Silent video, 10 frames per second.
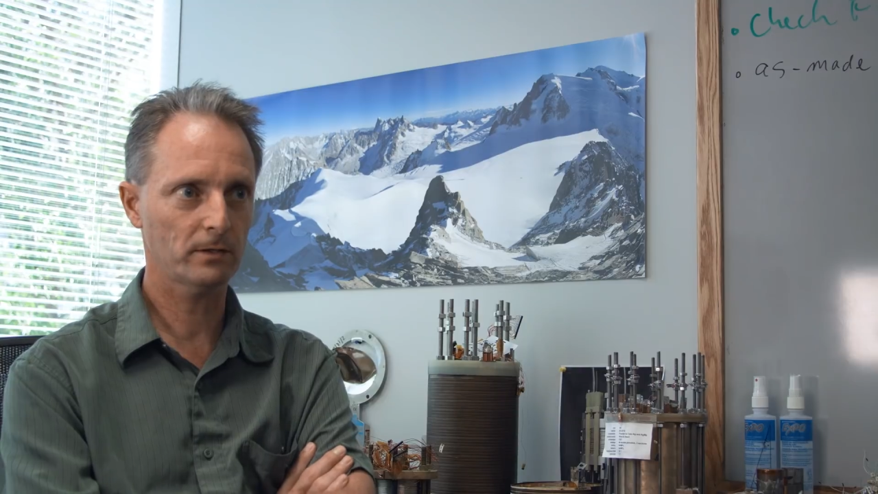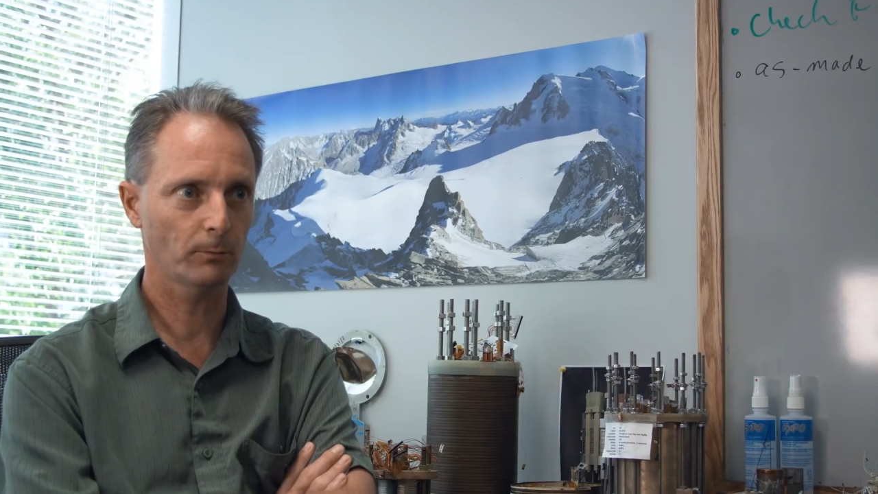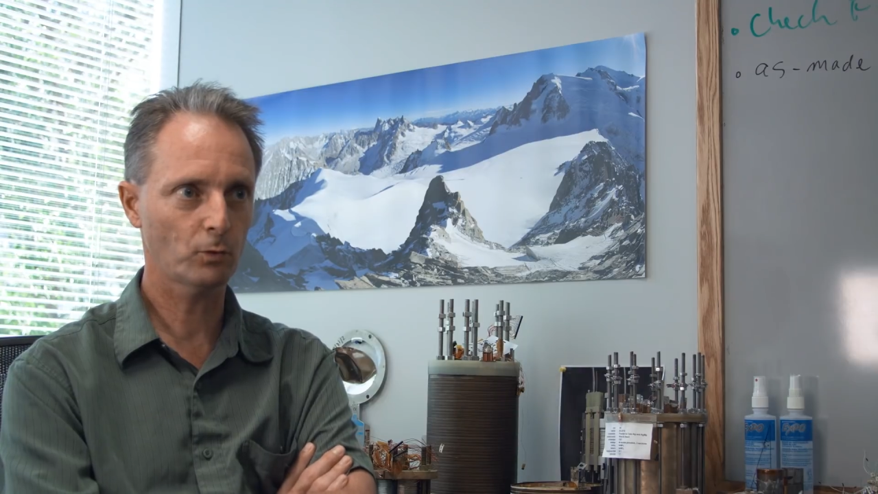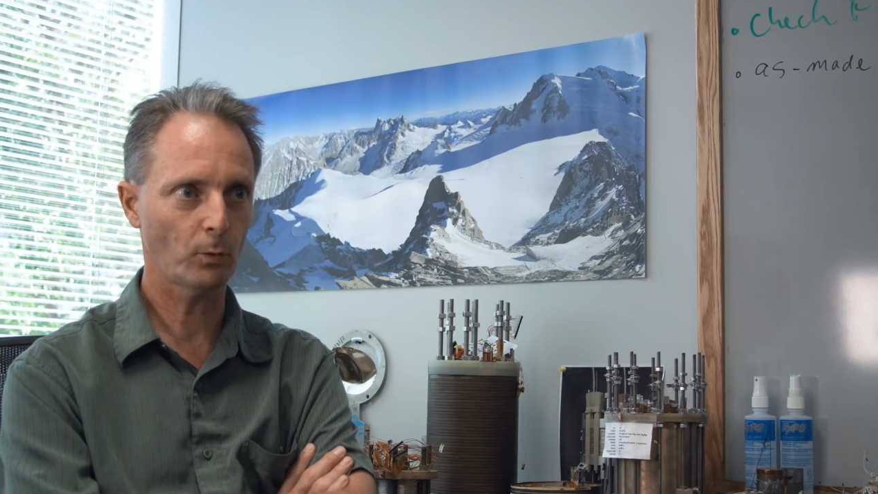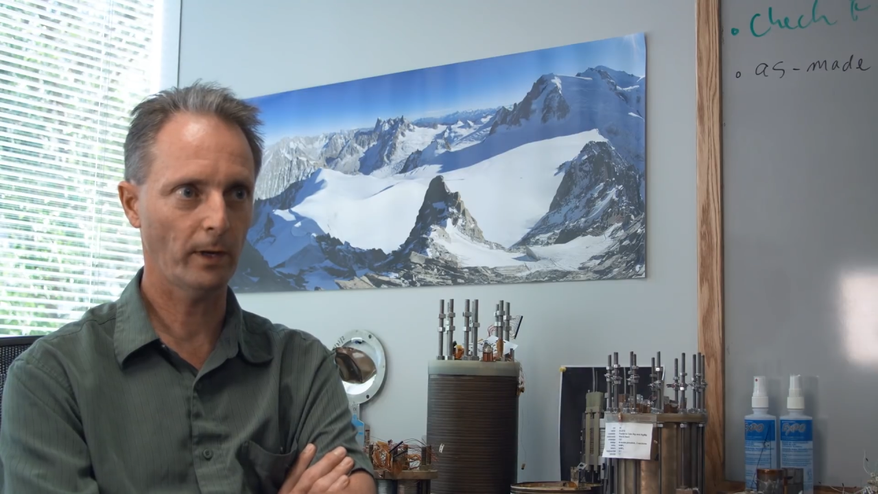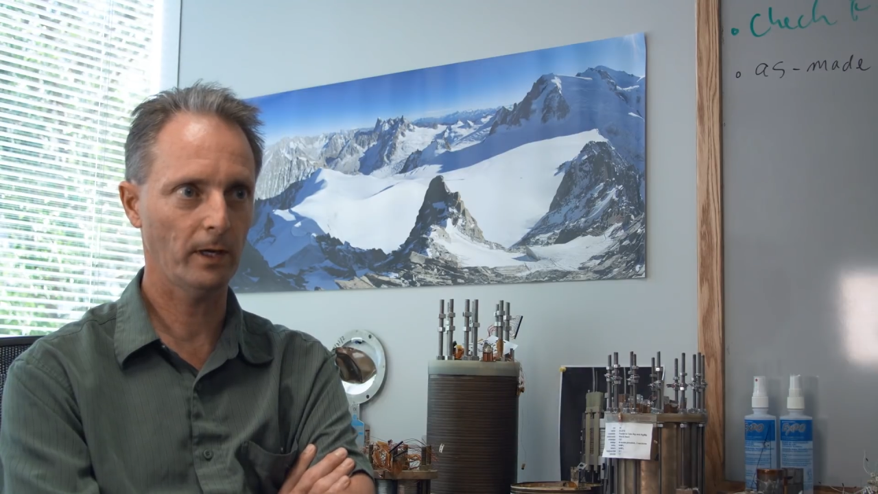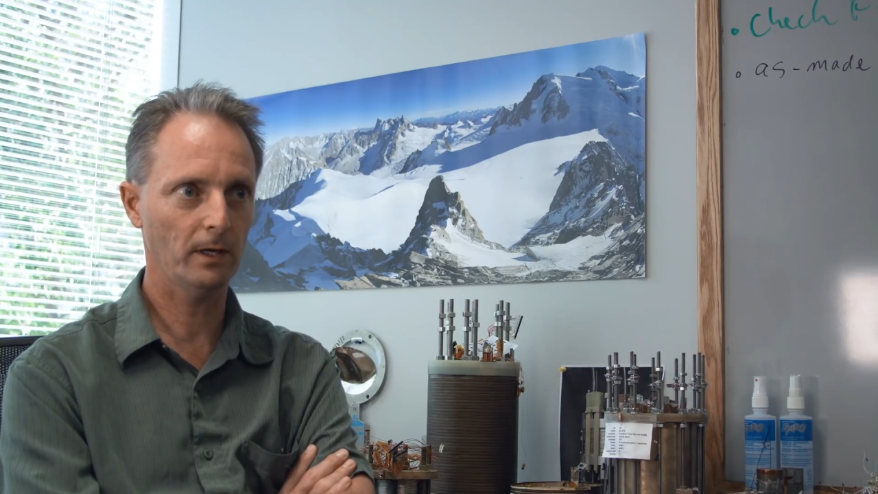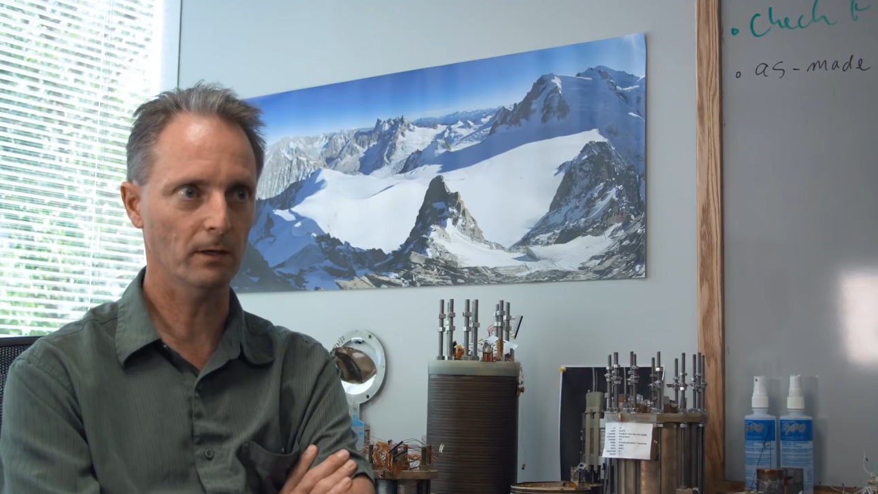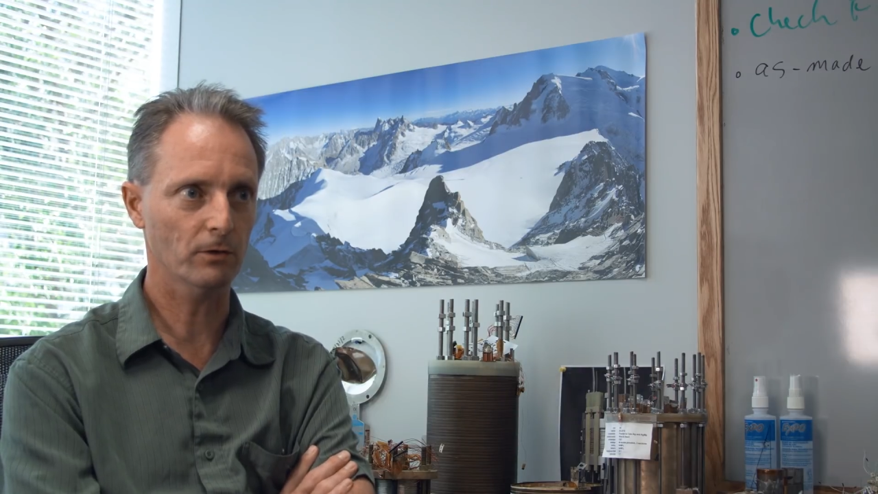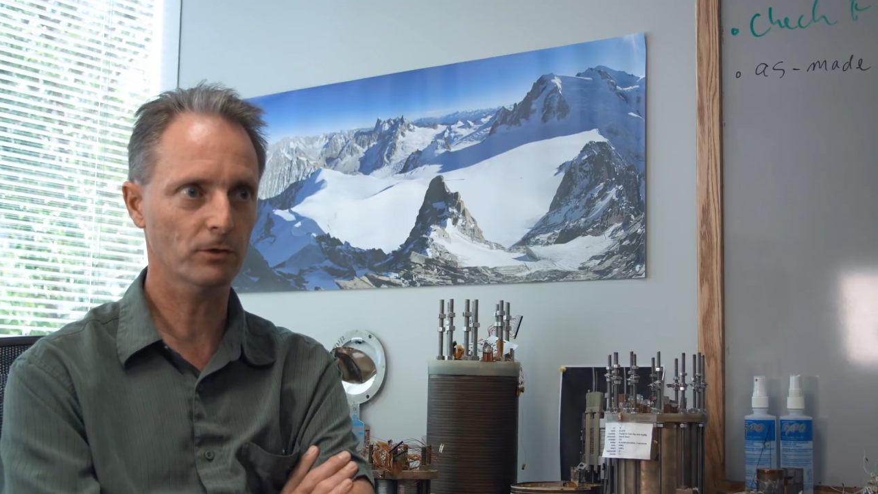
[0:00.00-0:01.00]
some 20
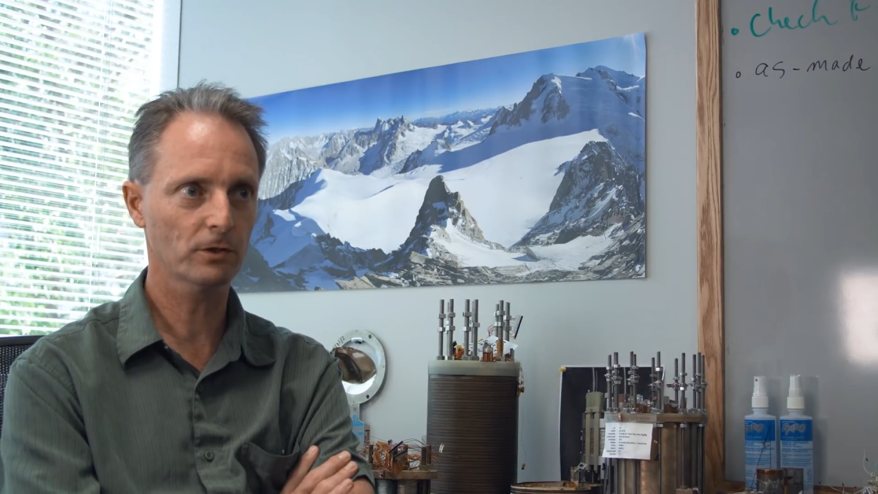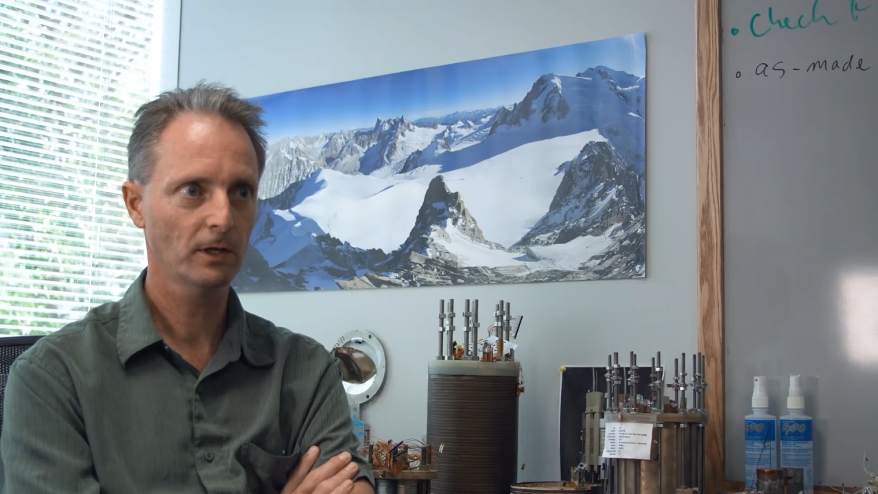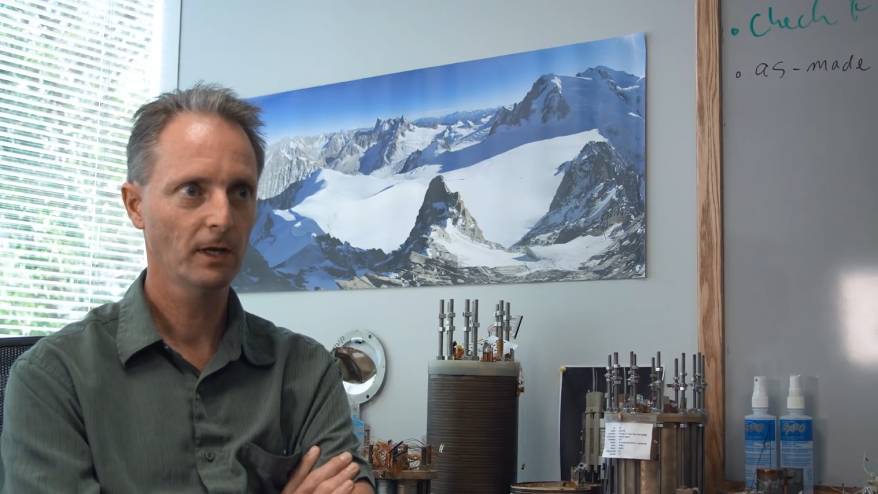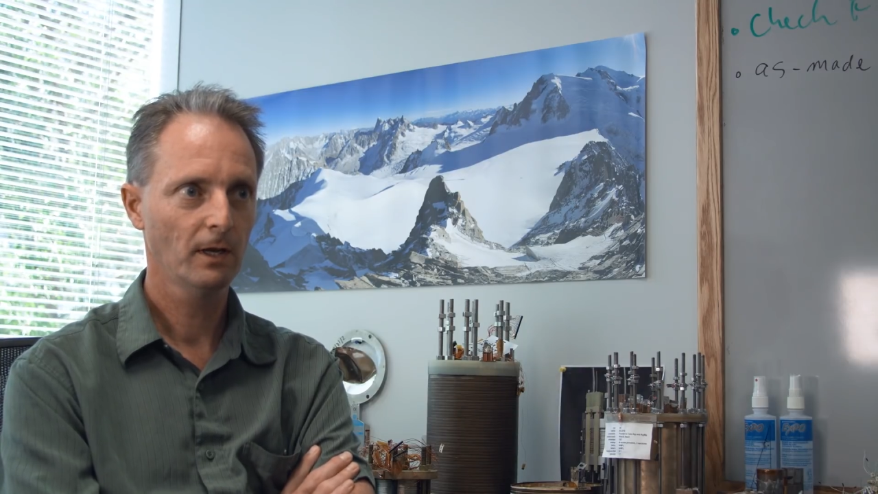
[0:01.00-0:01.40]
years